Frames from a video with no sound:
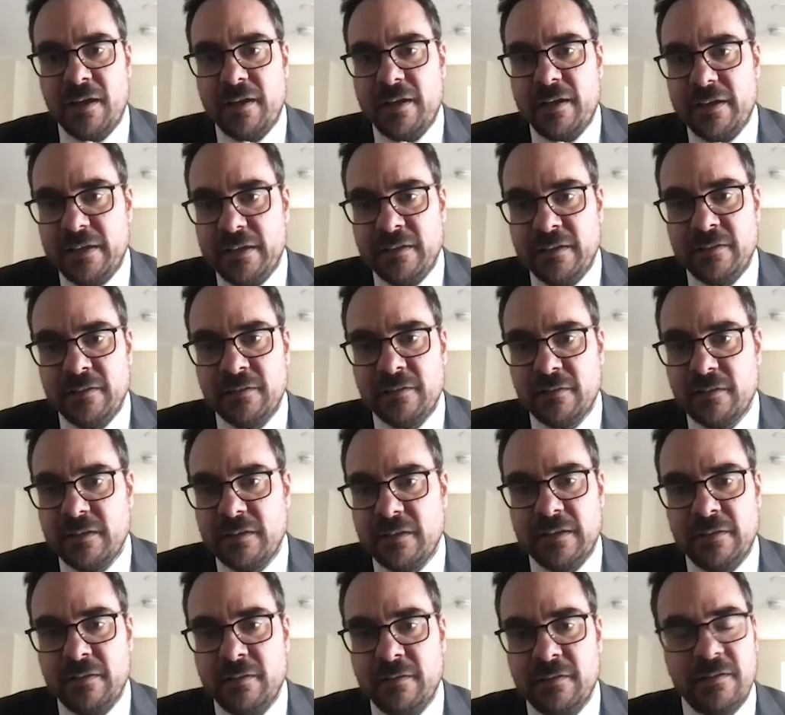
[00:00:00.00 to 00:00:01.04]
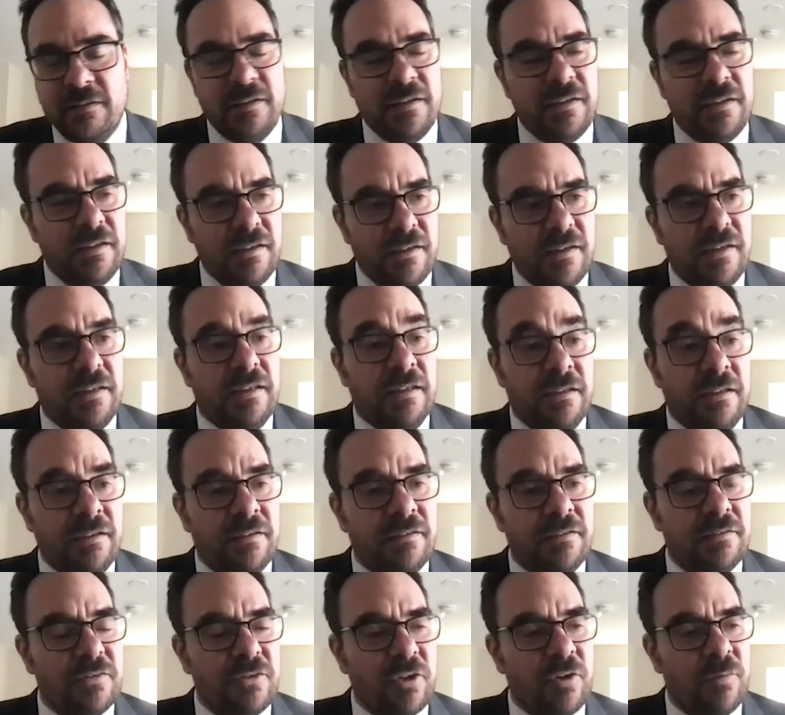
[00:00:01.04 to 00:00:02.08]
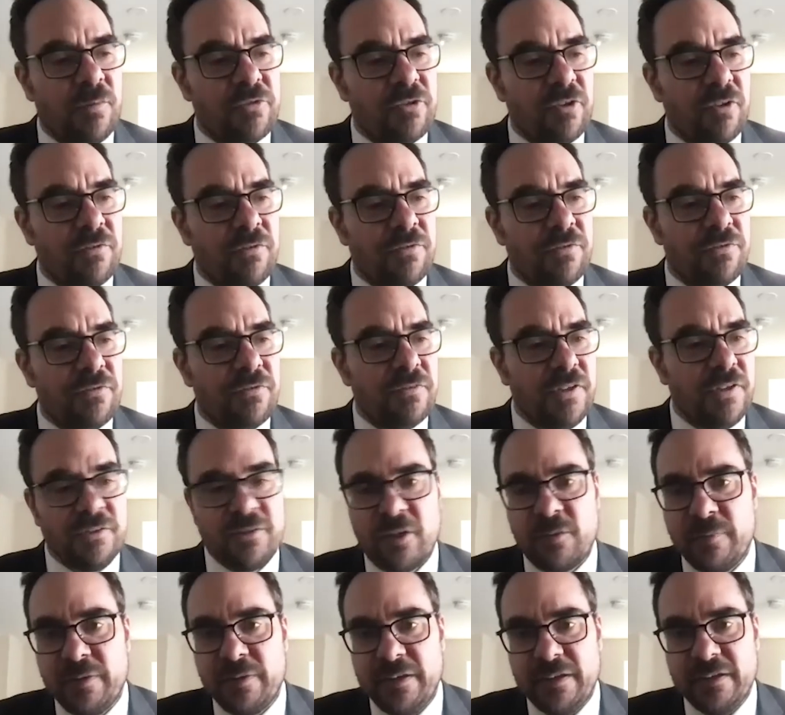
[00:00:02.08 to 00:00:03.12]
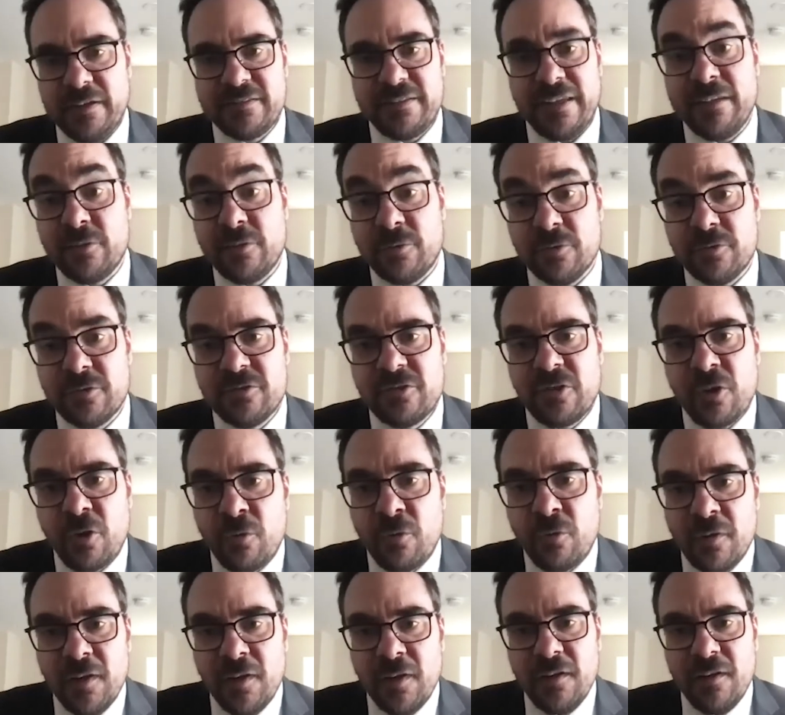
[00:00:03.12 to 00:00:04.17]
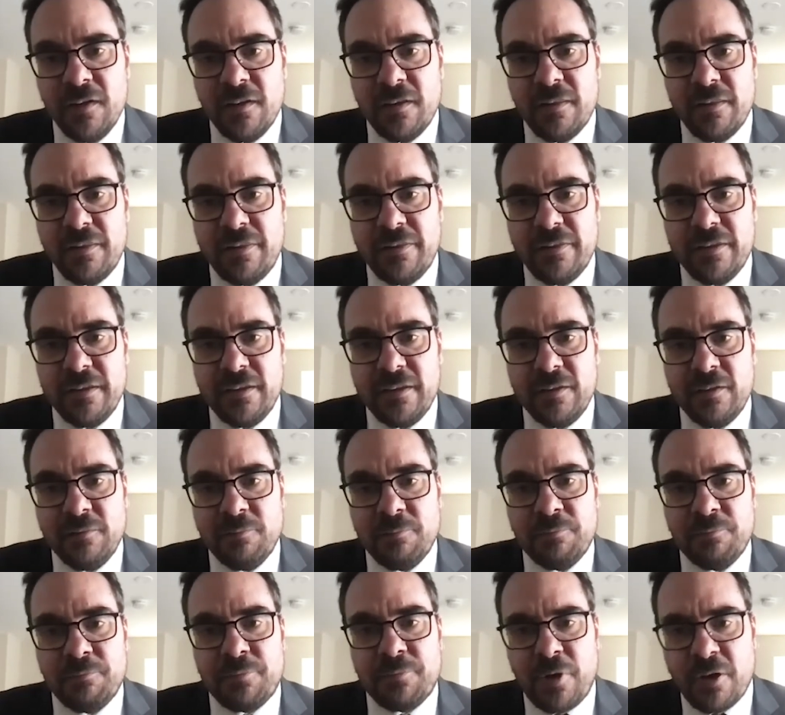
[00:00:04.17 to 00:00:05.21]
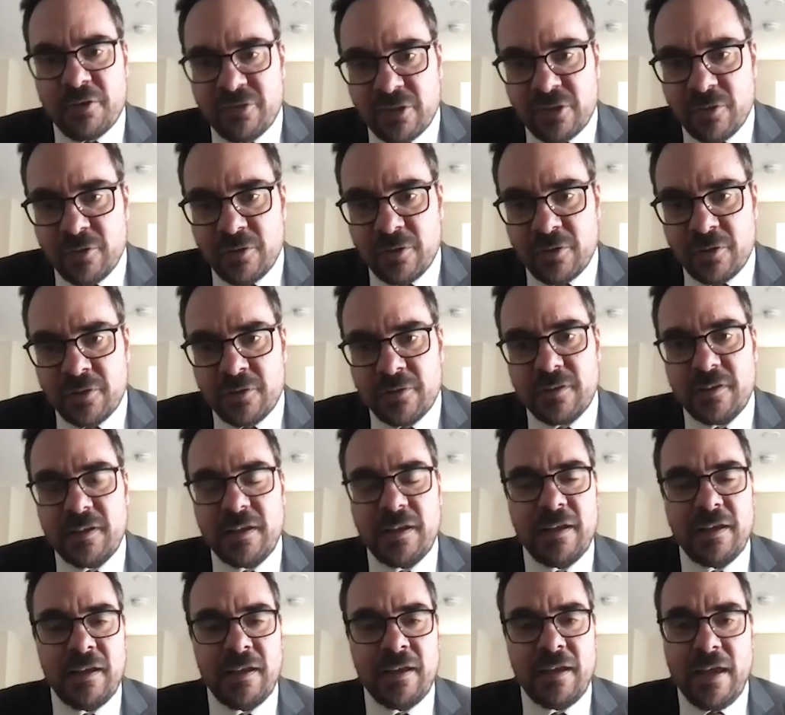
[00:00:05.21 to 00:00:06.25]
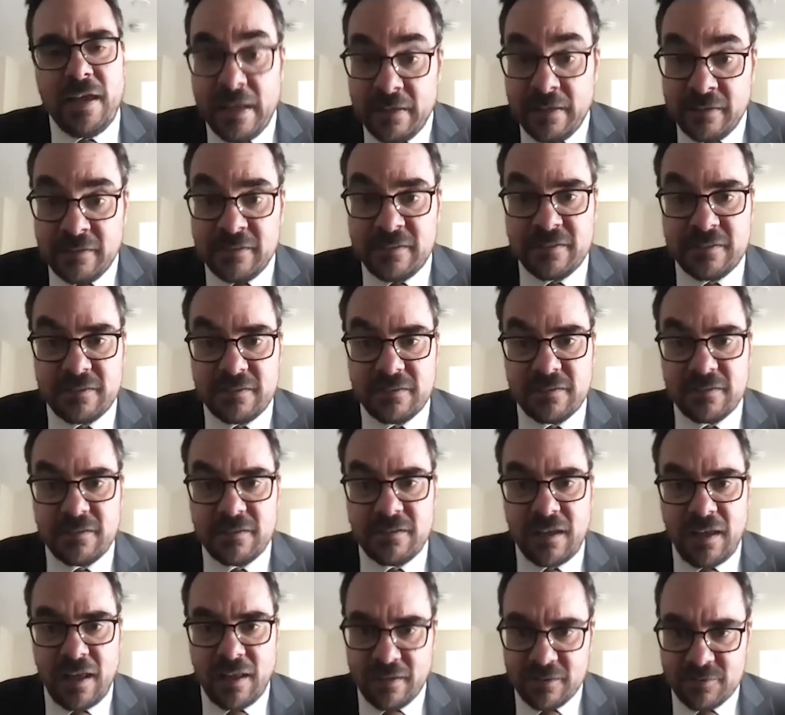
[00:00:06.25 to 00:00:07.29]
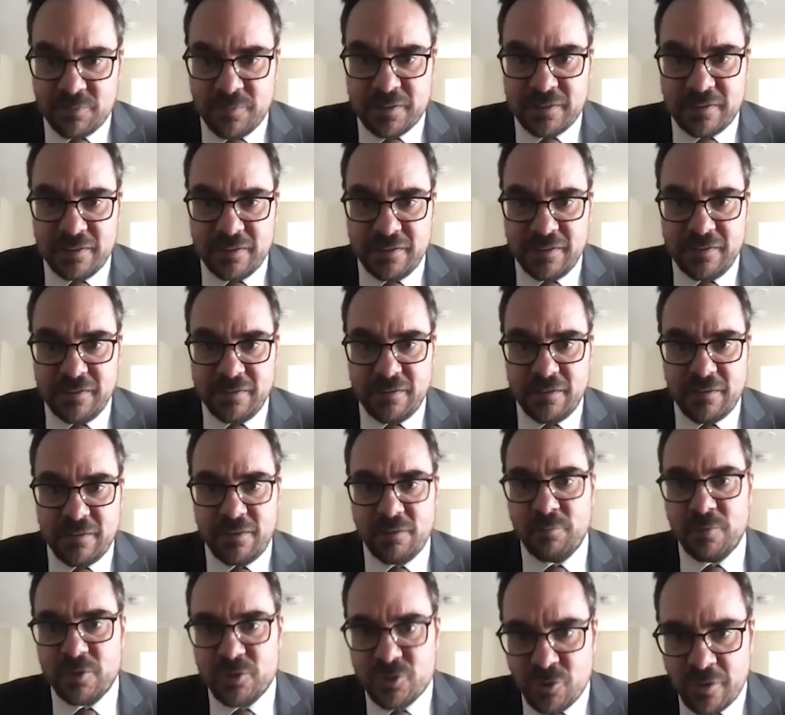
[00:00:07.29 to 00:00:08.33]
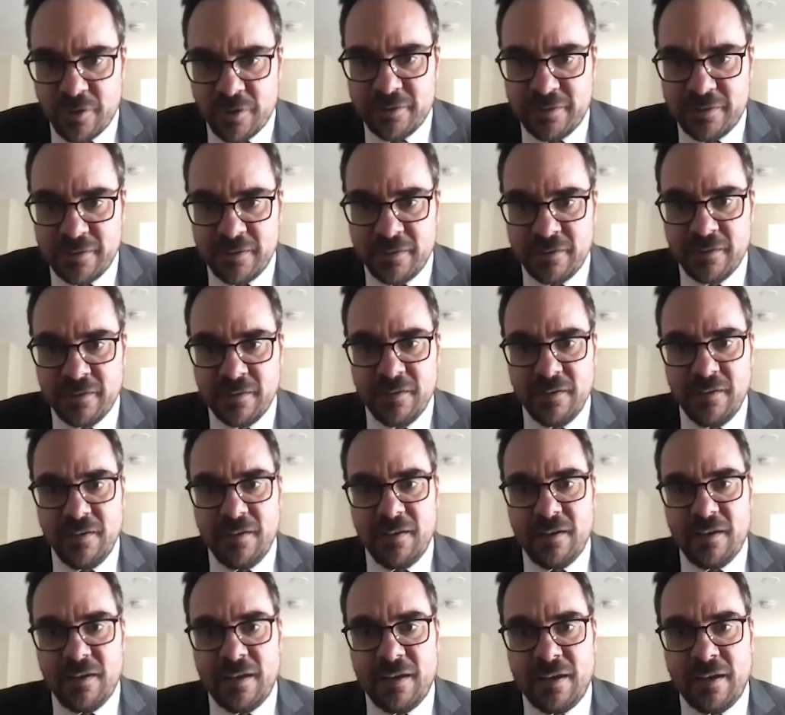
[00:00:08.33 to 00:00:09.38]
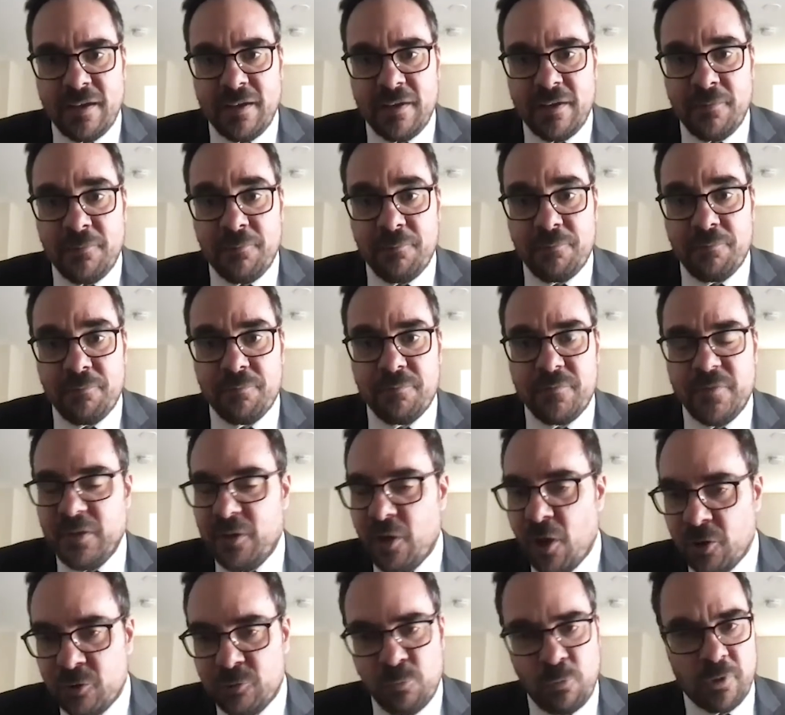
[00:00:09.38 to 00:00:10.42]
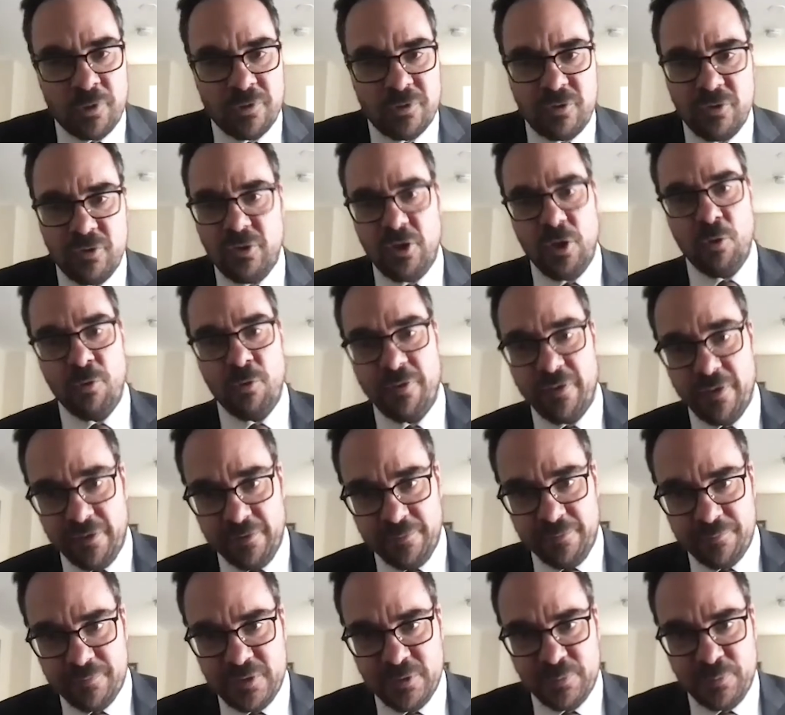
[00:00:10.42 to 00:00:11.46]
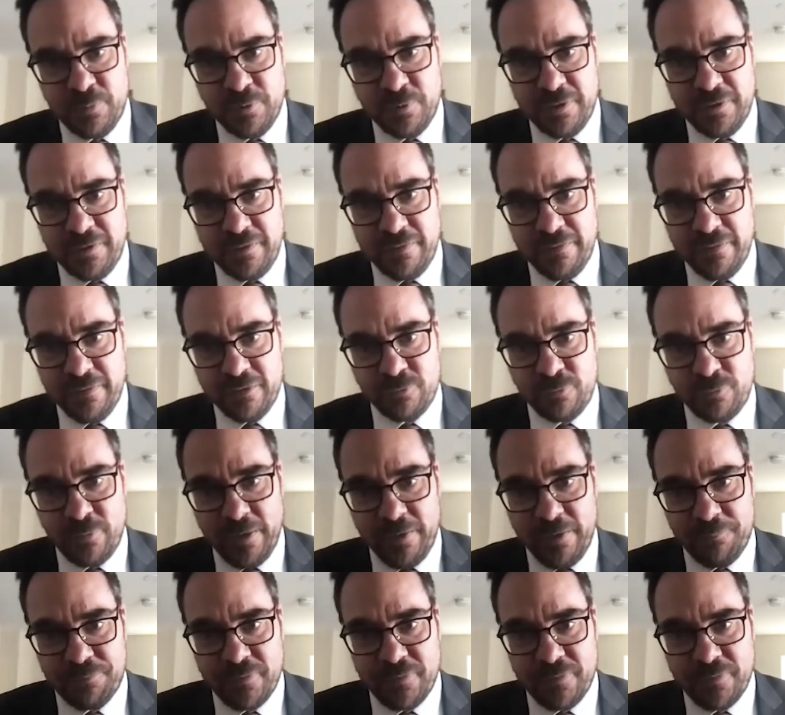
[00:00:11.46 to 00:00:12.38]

in terms of determining statehood. So the prosecutor and ultimately the majority did not want to go there, to put it in this way.